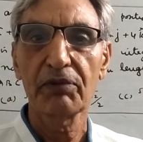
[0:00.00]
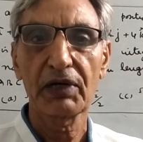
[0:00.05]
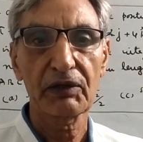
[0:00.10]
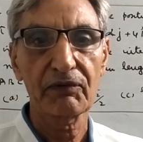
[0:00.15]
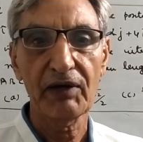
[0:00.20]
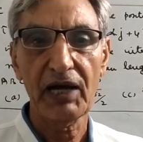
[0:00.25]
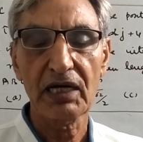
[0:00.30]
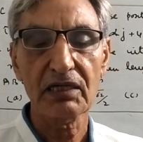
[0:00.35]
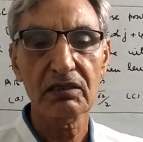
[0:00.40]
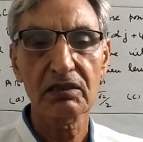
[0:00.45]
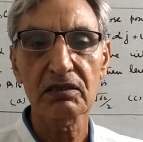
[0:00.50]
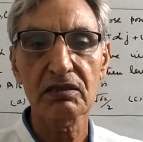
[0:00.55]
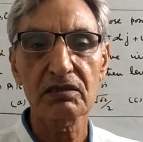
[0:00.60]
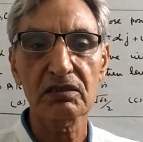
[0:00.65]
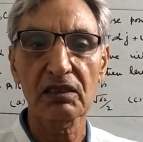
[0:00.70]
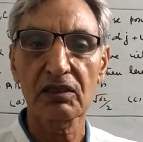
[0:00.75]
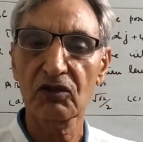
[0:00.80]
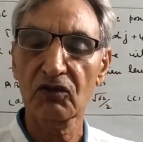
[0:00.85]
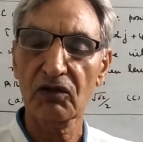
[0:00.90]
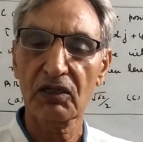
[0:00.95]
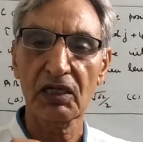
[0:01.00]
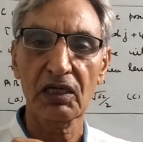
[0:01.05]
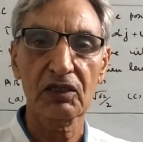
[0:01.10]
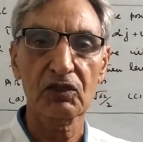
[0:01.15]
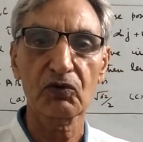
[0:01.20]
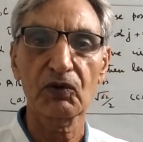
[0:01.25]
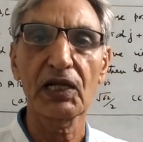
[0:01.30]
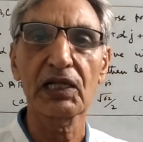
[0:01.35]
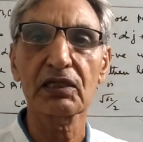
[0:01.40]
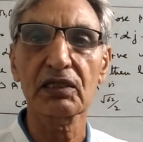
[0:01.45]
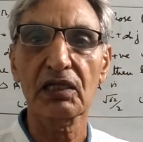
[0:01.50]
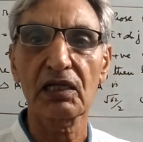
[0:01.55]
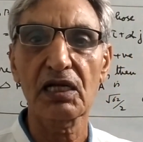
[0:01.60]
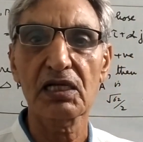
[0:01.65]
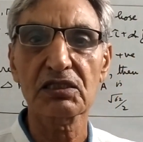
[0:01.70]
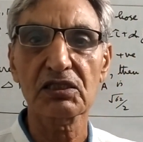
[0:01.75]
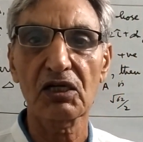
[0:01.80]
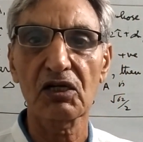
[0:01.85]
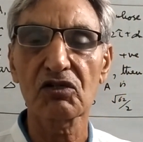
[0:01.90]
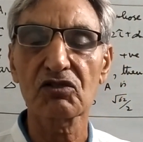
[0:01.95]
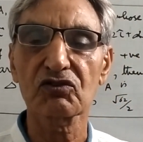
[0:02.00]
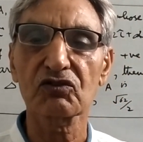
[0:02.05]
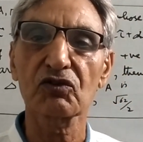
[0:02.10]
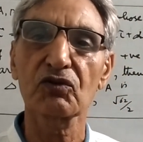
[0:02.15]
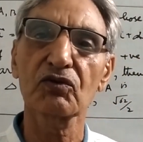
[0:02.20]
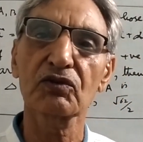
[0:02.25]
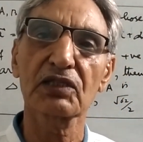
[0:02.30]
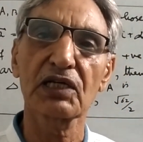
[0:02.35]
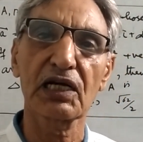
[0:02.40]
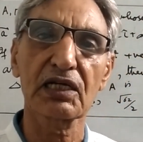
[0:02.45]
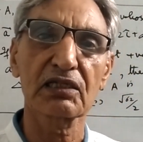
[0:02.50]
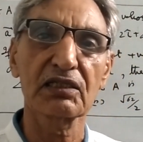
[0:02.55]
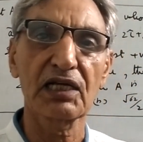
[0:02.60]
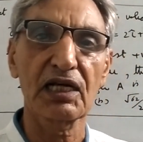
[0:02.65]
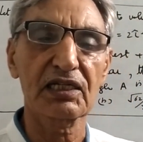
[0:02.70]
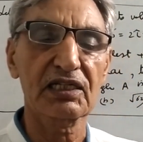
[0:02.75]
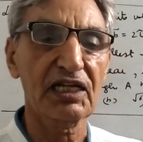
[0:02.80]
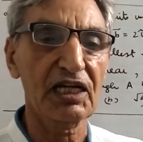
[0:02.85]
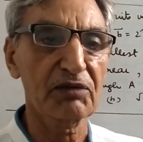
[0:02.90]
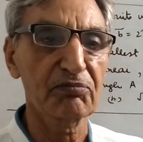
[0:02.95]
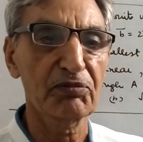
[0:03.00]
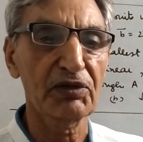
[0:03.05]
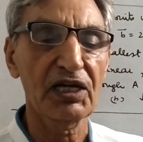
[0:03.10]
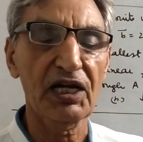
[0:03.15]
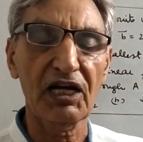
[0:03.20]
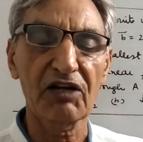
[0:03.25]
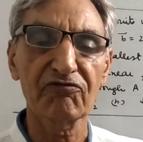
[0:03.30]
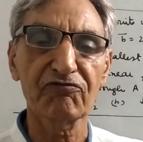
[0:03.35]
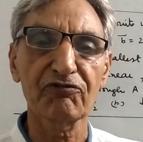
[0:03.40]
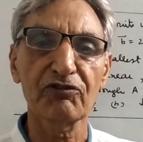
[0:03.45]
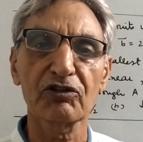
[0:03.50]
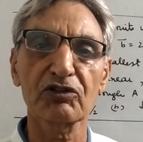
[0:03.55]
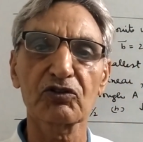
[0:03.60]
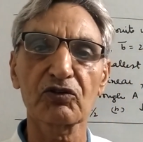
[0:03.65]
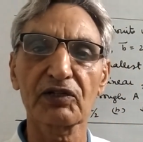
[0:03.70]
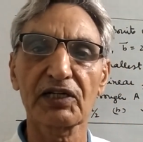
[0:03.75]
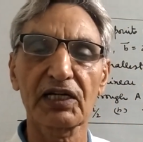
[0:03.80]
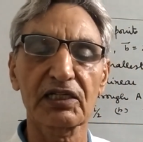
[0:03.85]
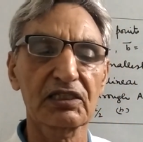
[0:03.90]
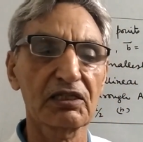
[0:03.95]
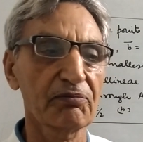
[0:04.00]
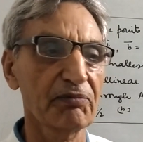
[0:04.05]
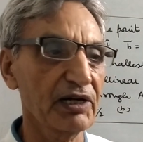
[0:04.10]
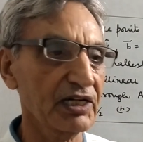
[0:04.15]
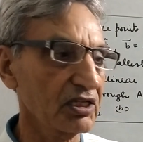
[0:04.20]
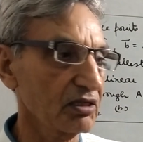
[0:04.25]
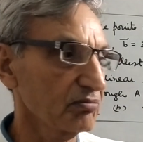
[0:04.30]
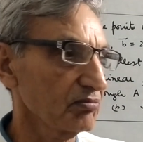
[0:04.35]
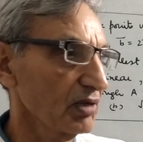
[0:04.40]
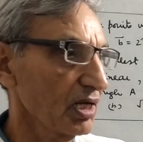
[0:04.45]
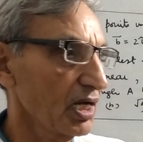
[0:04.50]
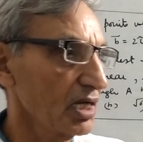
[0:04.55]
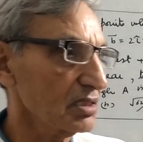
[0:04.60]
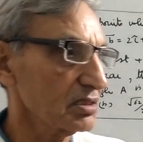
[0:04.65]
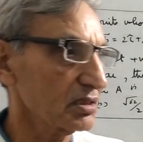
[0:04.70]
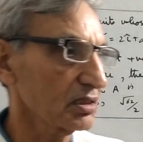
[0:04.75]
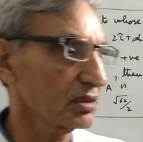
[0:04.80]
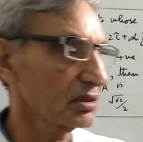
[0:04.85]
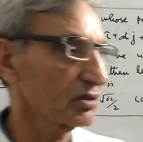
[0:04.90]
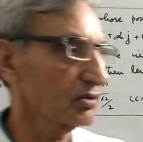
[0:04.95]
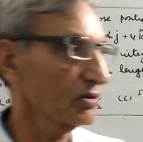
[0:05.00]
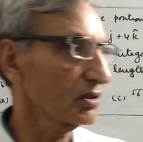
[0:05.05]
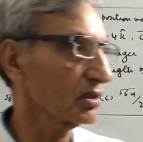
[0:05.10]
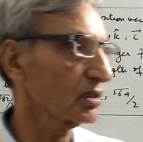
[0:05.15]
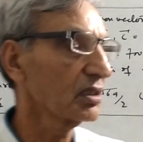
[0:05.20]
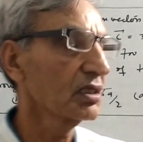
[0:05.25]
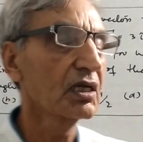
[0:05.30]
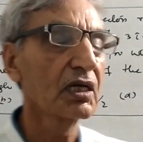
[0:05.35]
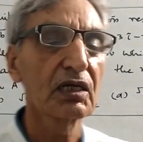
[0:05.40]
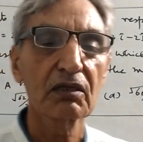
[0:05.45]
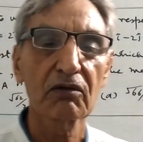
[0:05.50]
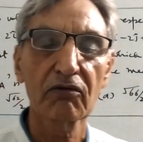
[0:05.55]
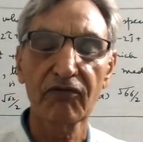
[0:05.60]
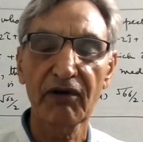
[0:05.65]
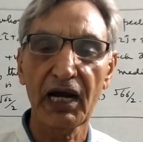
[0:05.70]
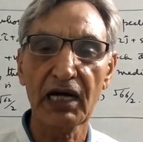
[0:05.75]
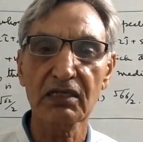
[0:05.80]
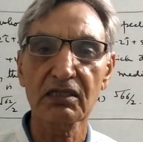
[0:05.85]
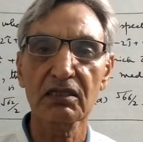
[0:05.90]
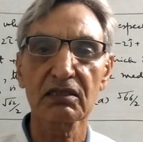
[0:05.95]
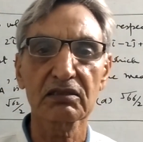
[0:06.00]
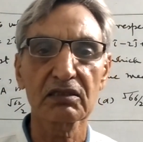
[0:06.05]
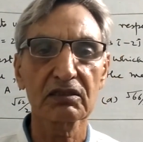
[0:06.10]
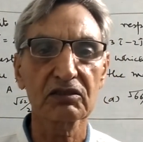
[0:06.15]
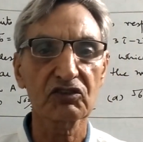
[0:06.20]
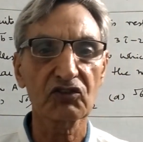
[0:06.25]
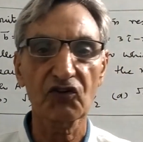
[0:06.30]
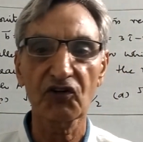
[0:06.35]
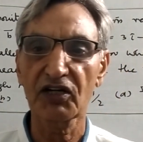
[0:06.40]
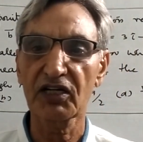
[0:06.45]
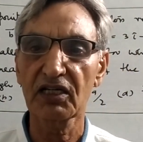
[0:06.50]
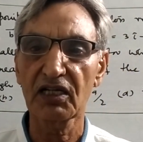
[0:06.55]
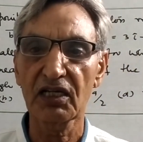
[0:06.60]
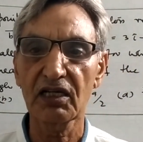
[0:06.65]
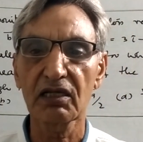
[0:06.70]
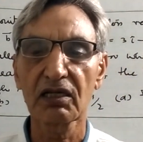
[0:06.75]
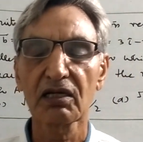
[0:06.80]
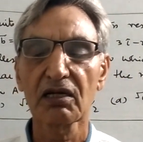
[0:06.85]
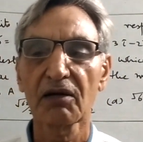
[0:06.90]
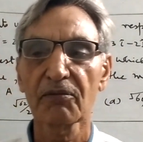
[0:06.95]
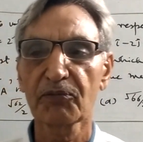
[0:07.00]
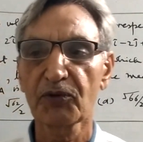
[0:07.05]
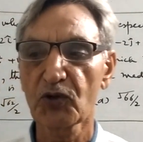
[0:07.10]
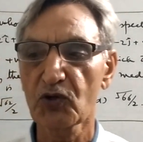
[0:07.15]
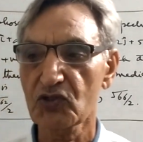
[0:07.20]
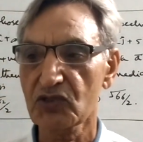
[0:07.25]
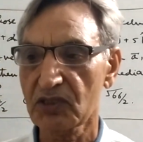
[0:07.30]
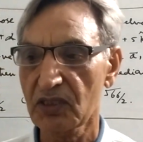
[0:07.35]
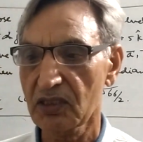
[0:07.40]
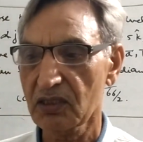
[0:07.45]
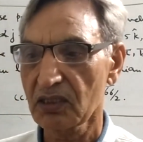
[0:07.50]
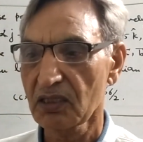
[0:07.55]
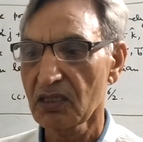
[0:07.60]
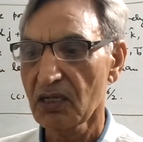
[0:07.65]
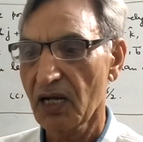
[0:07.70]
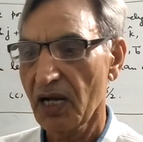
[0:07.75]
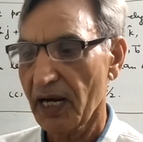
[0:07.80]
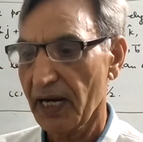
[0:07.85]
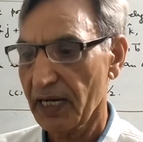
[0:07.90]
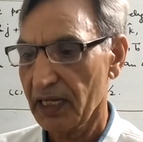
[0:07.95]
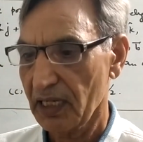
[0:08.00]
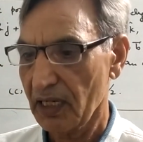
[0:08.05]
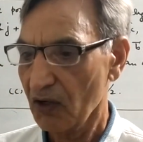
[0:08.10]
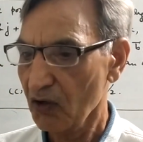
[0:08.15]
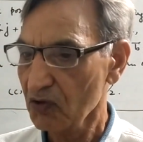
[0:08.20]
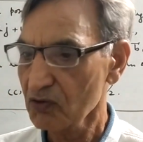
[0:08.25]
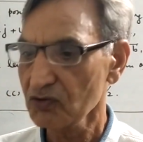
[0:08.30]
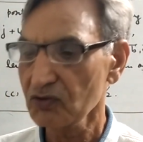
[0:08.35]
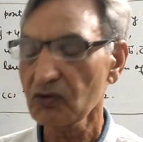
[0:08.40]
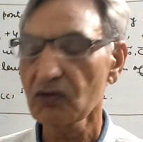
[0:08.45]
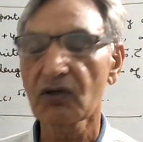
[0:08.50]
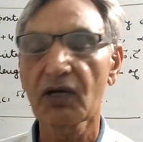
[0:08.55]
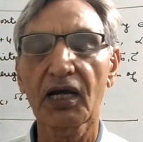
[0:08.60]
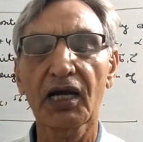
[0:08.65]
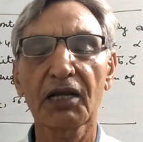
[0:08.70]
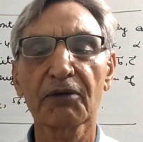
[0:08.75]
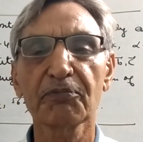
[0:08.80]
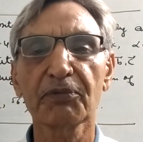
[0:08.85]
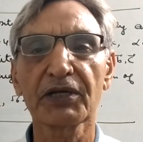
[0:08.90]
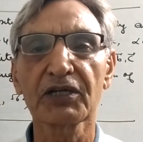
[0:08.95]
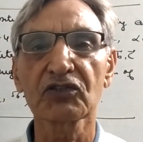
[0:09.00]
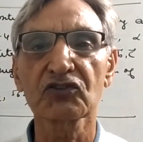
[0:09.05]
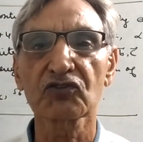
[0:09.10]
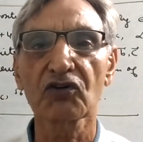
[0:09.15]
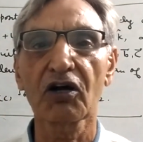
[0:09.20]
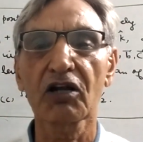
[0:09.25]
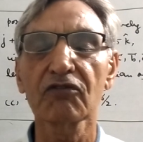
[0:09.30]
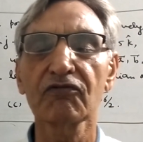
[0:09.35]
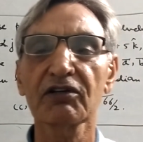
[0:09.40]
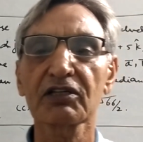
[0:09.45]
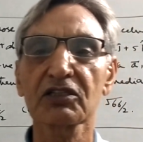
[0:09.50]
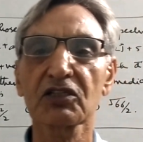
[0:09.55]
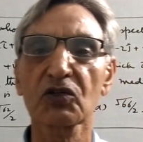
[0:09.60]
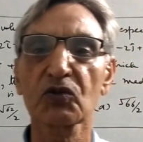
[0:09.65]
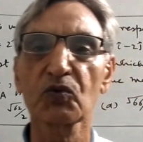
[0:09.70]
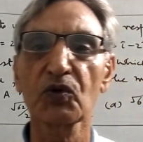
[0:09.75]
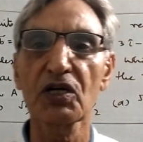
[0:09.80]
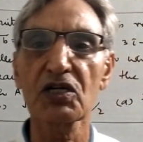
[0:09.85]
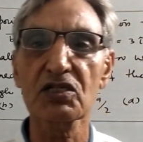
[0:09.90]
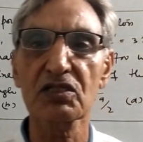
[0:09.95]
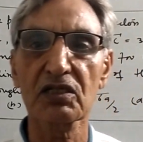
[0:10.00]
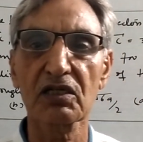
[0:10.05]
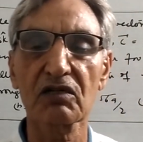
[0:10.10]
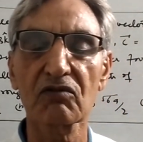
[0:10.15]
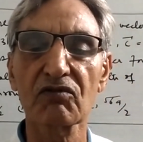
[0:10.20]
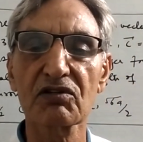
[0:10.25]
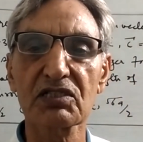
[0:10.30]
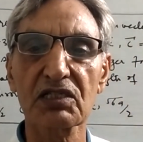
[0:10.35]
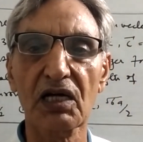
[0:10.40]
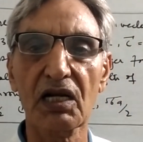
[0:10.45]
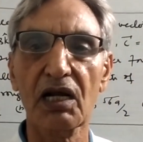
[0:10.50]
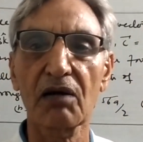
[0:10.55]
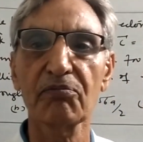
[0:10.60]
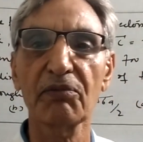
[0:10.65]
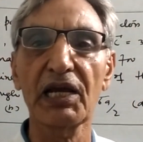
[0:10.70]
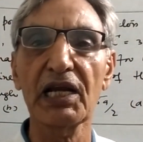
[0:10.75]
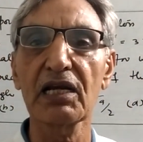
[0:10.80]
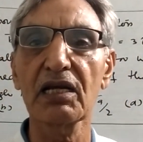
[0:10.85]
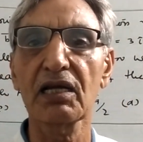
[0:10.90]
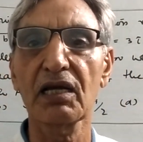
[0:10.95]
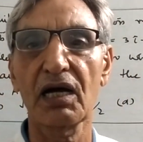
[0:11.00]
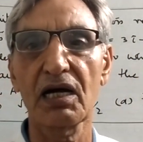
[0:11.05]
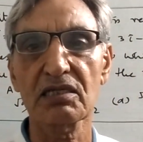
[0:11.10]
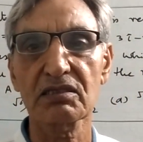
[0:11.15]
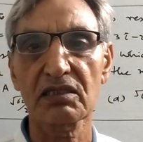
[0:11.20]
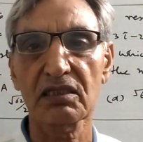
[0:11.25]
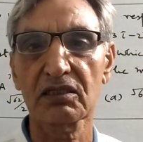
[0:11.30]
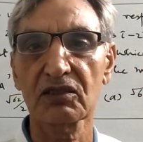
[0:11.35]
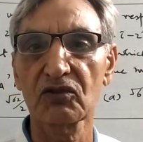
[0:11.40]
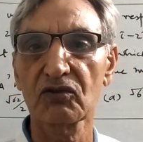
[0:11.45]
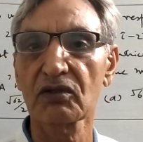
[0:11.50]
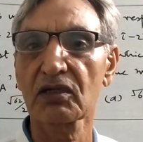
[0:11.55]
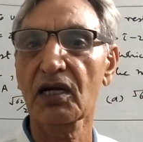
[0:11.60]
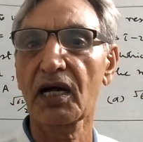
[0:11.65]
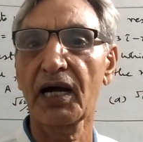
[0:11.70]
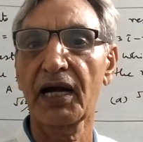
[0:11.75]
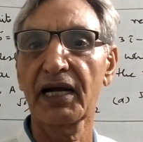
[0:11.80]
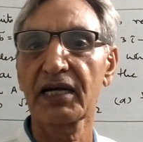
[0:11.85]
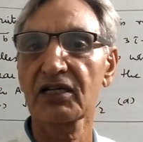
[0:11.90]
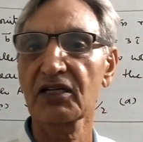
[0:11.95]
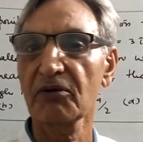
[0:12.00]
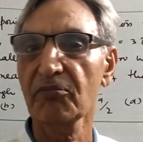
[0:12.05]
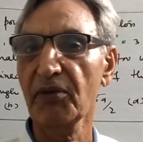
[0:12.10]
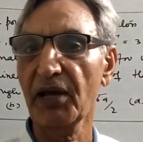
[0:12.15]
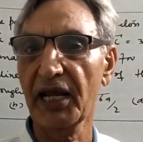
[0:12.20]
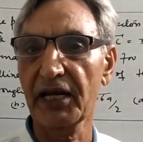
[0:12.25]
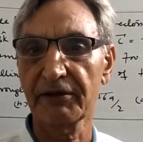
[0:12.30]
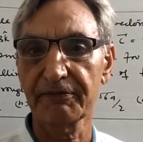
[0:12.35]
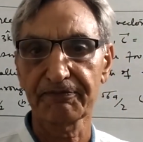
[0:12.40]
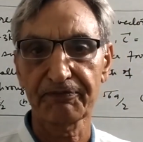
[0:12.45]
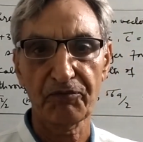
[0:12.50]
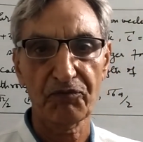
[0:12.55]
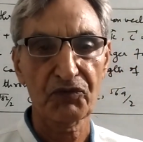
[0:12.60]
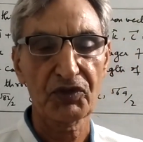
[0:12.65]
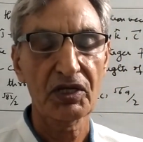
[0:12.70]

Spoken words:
Vectors in your 12th class also, that can be helpful to get the better marks in your vectors in 3D portion, and also help in solving the question which are mainly asked in your IIT main.